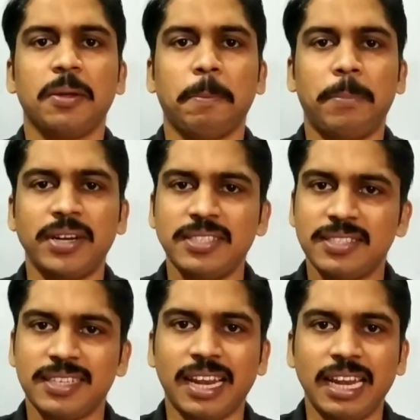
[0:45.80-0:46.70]
But
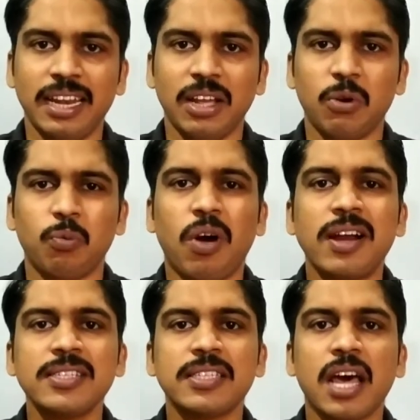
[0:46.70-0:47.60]
still,
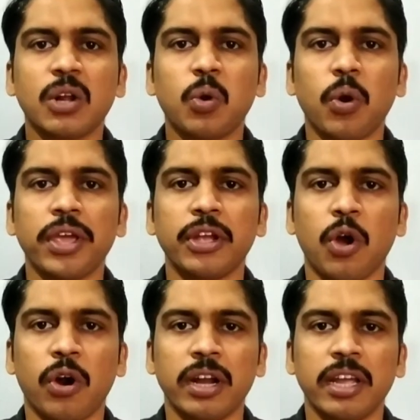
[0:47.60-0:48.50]
wars are going
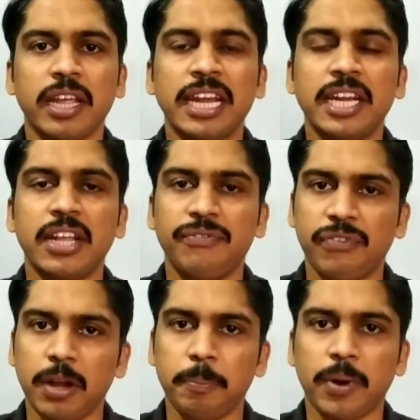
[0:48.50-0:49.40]
on in
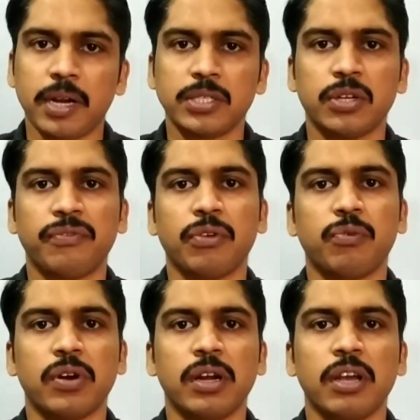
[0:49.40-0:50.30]
different parts of the
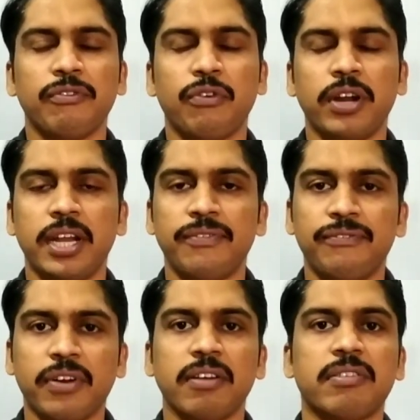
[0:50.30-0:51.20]
world for
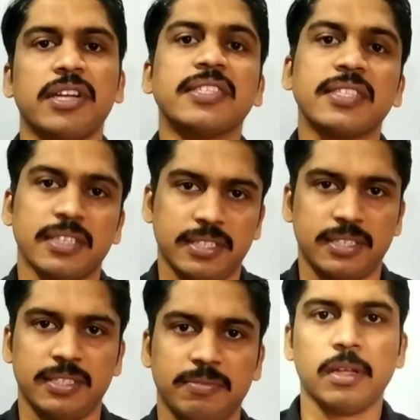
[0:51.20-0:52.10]
different
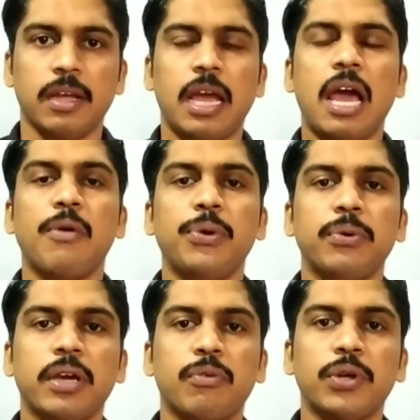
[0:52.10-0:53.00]
reasons. Have
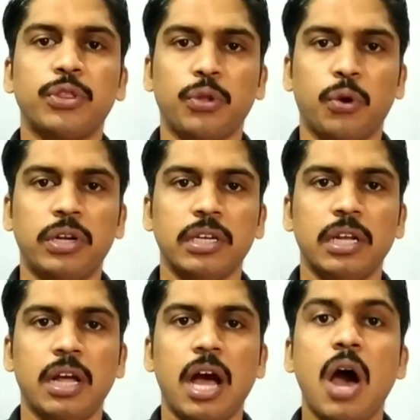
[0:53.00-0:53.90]
you ever thought
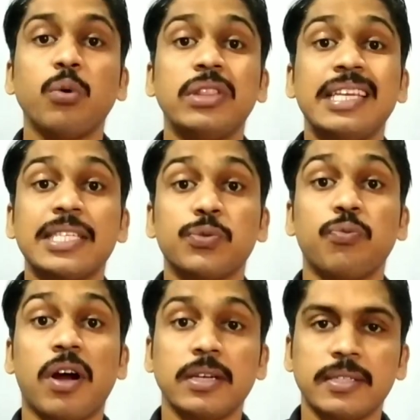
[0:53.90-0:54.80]
how these
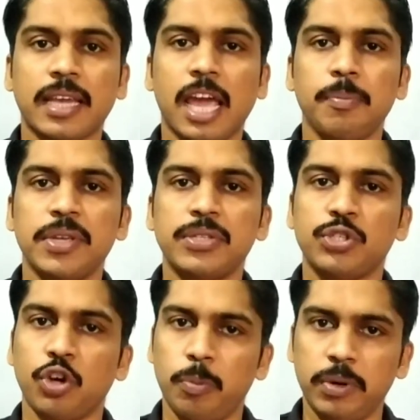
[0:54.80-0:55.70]
wars can be
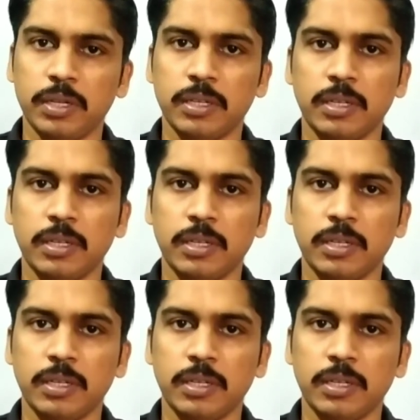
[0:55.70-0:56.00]
stopped?